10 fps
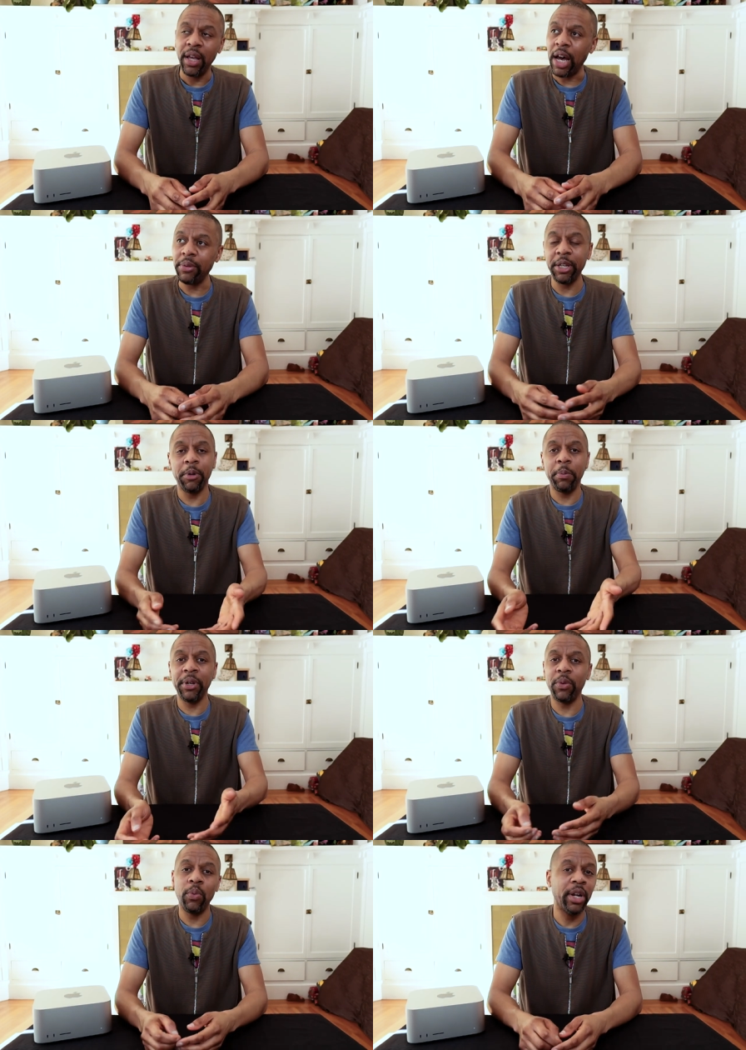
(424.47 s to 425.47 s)
I was able to
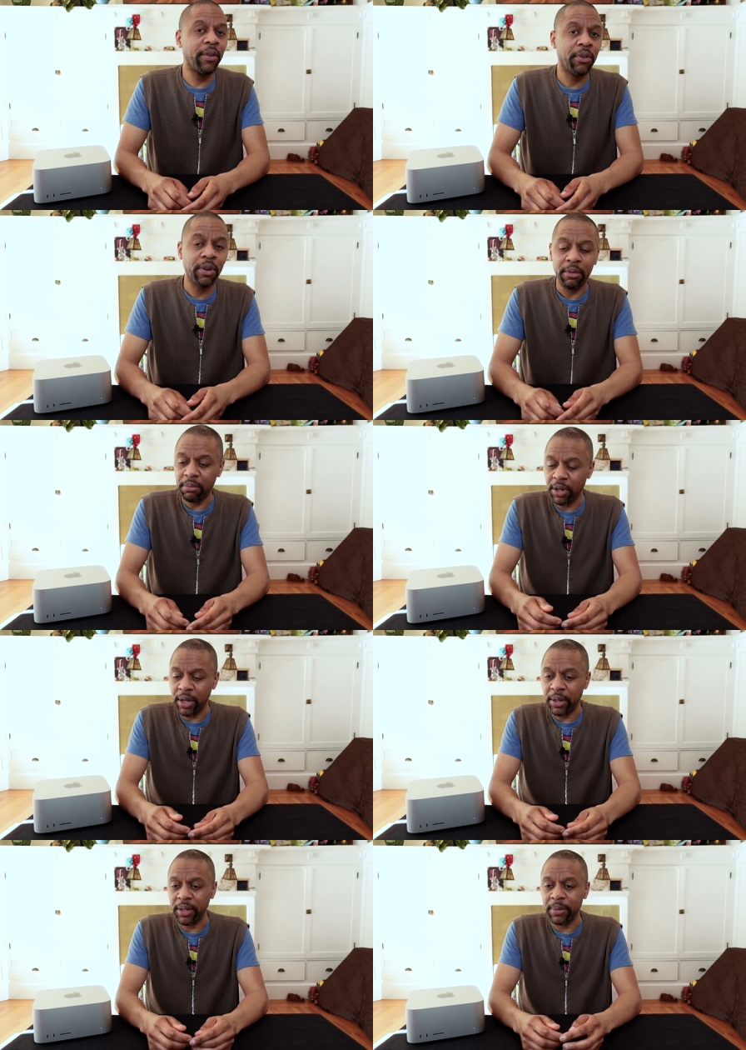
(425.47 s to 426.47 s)
pick whatever
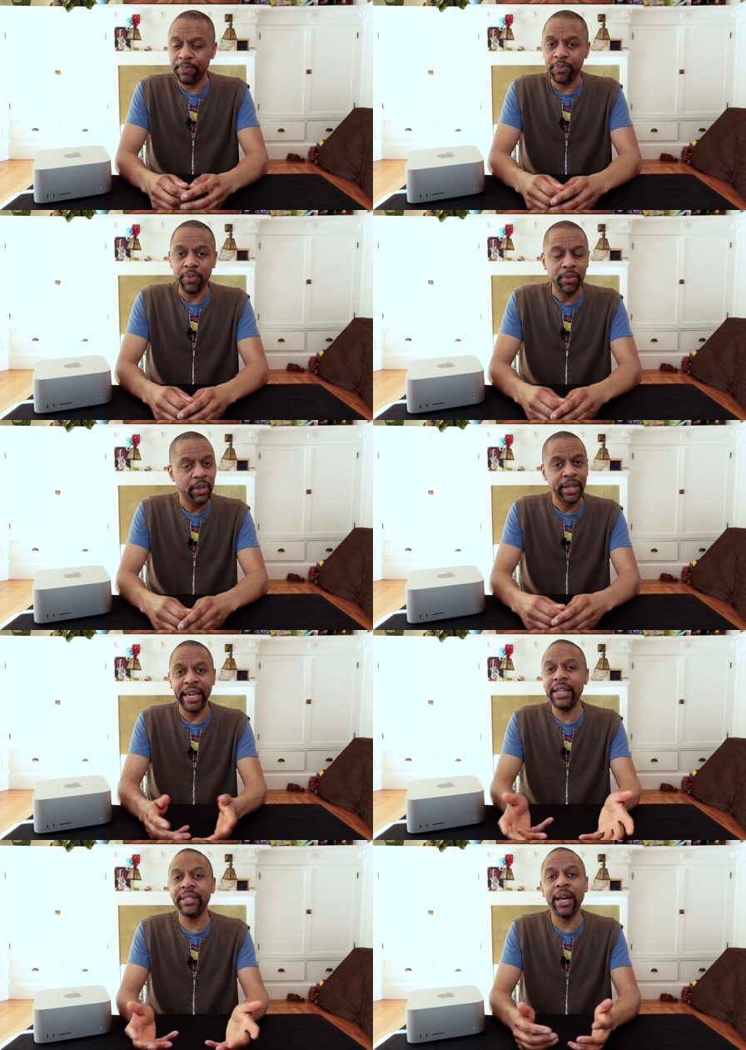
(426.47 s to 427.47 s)

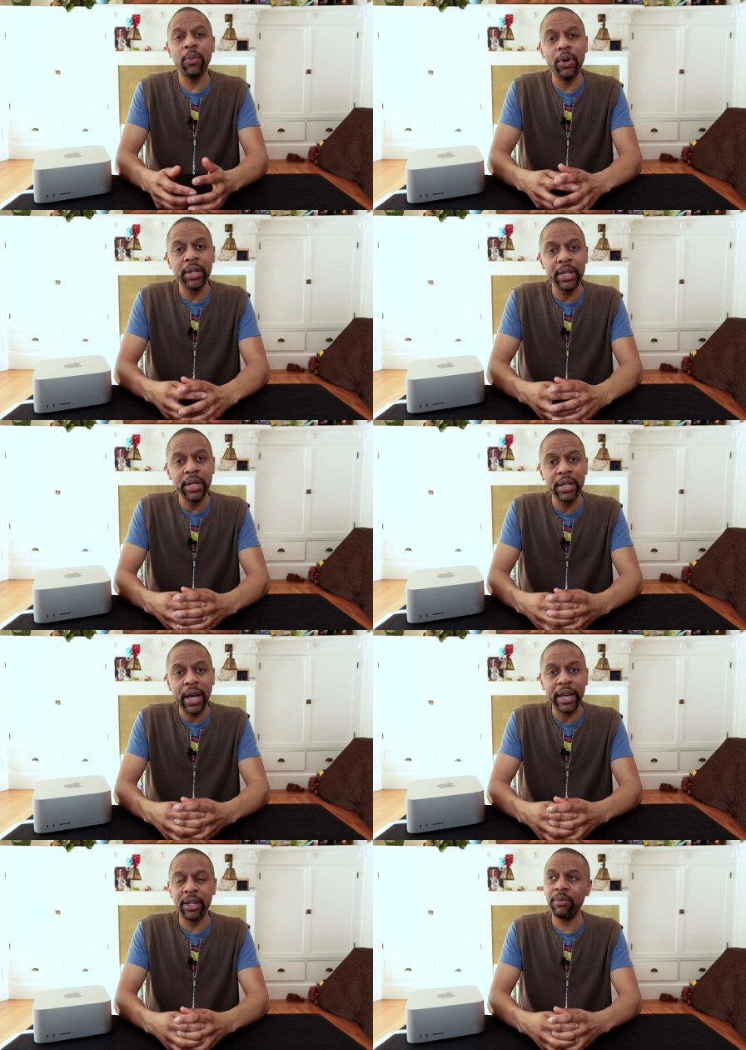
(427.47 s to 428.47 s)
case I wanted.
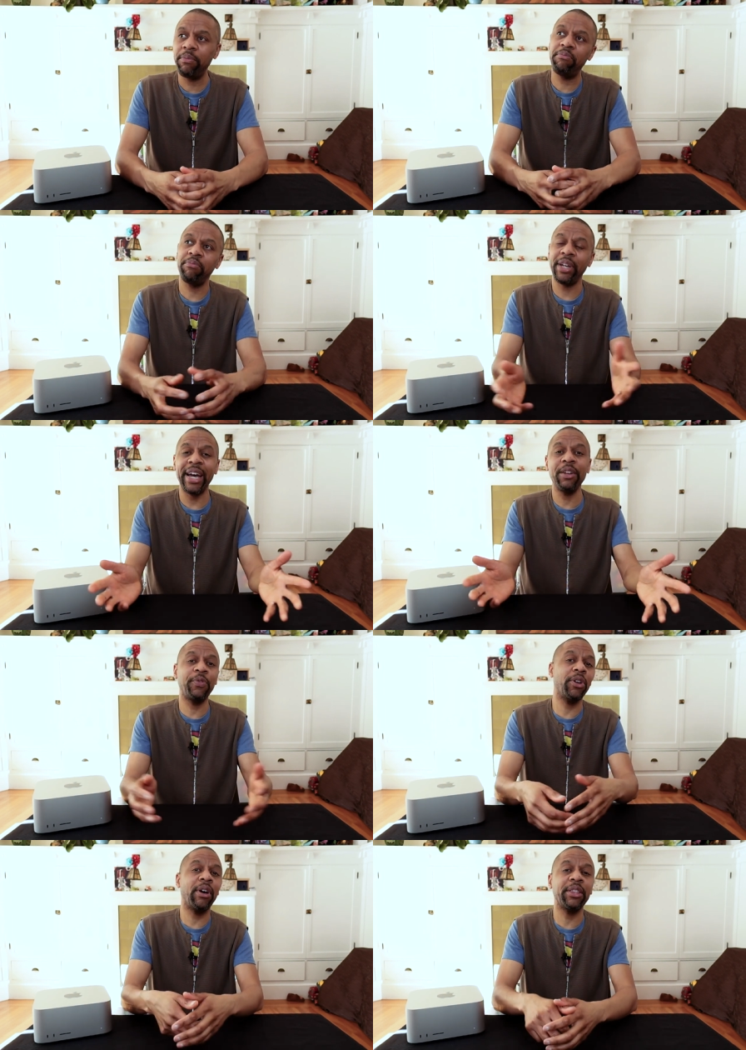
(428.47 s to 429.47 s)
I could kind of
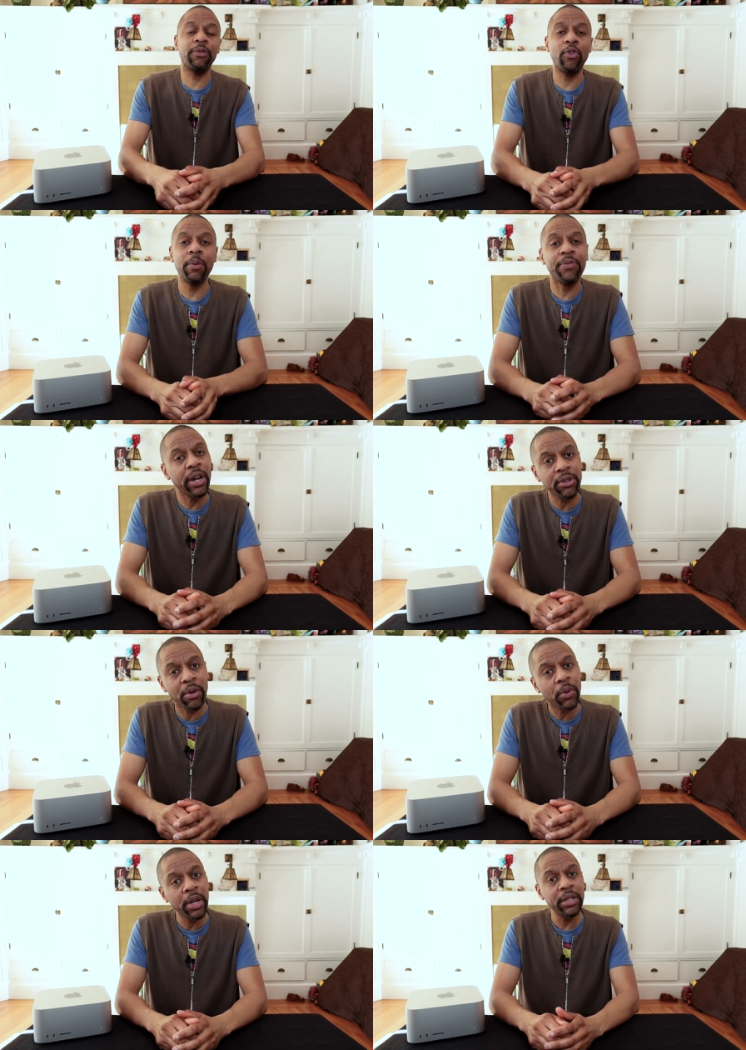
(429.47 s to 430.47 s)
figure out the form factor
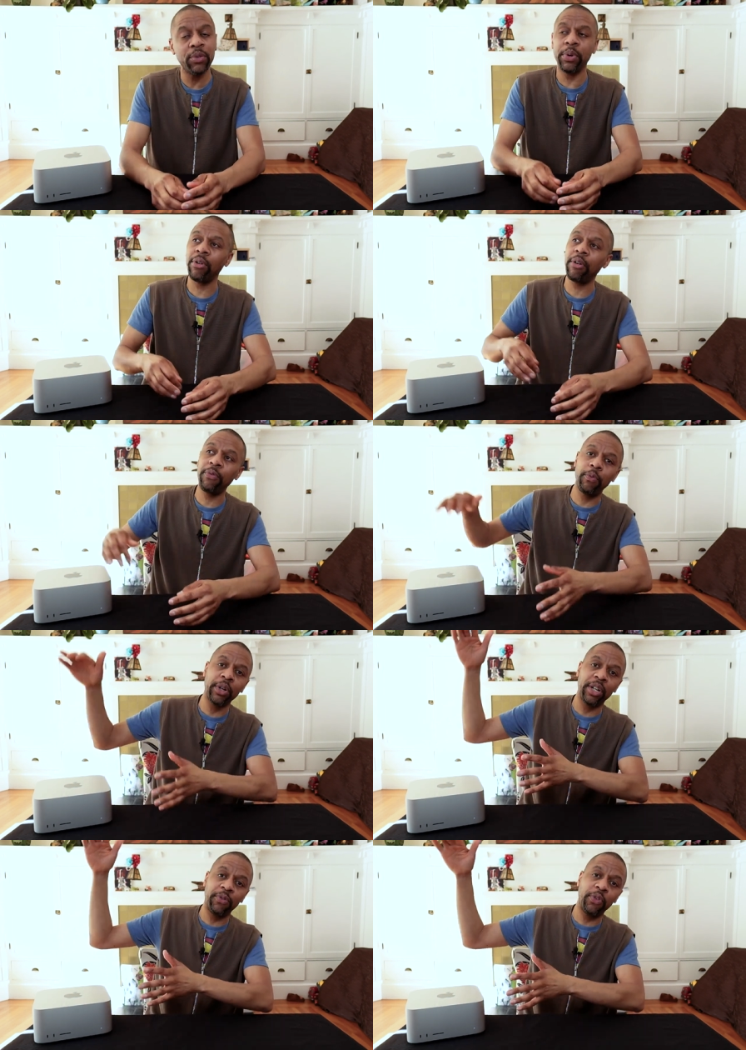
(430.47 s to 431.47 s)
I wanted, whether I
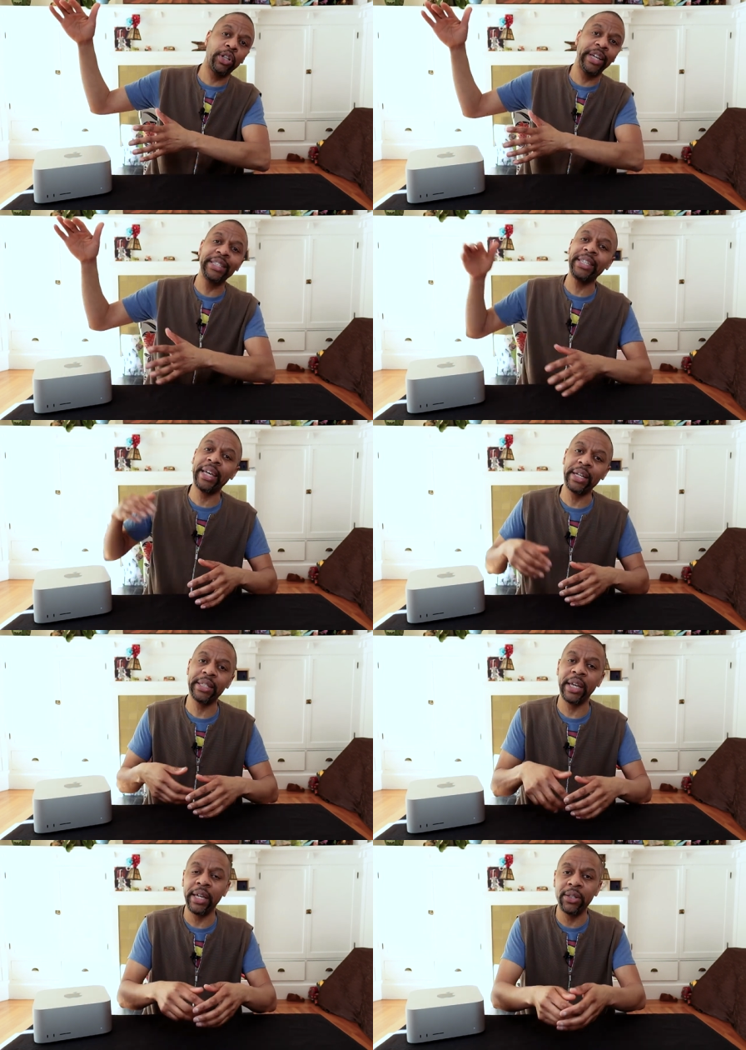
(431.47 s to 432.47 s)
wanted a full
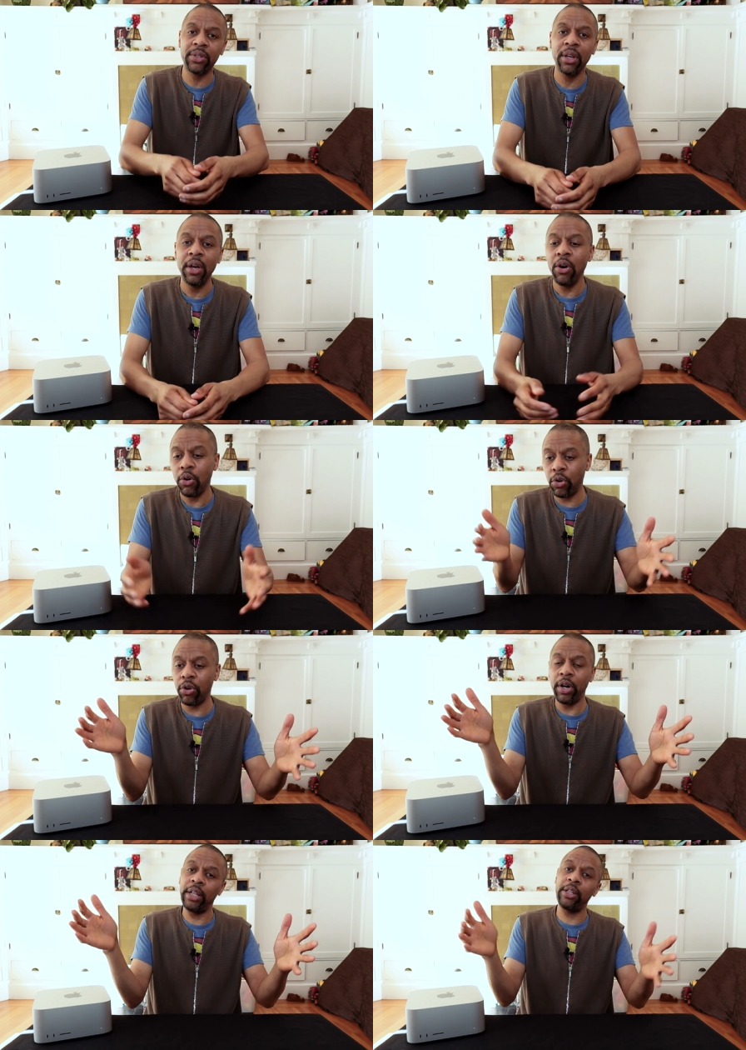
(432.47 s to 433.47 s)
ATX case
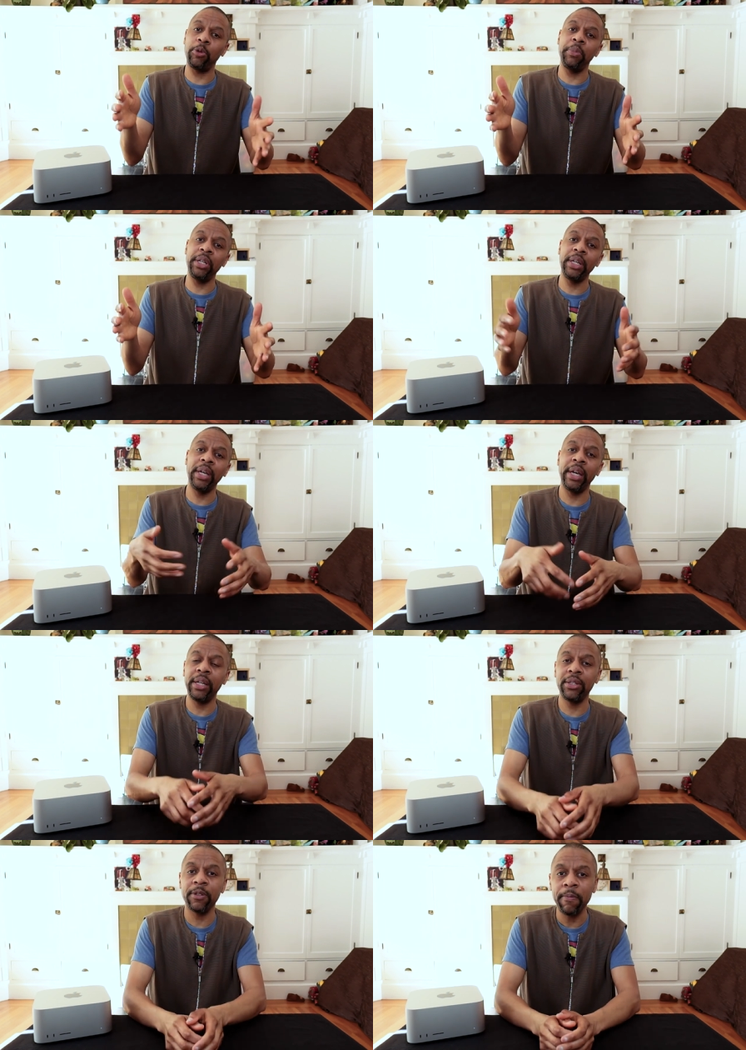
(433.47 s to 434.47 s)
or a little mini
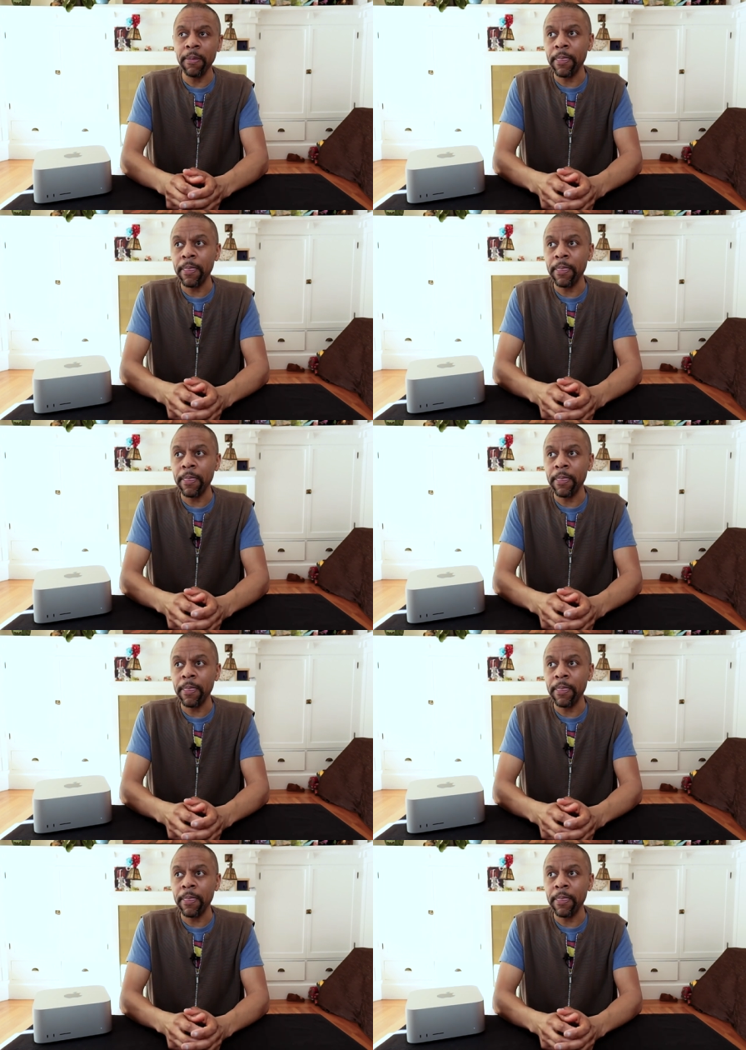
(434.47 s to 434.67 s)
case.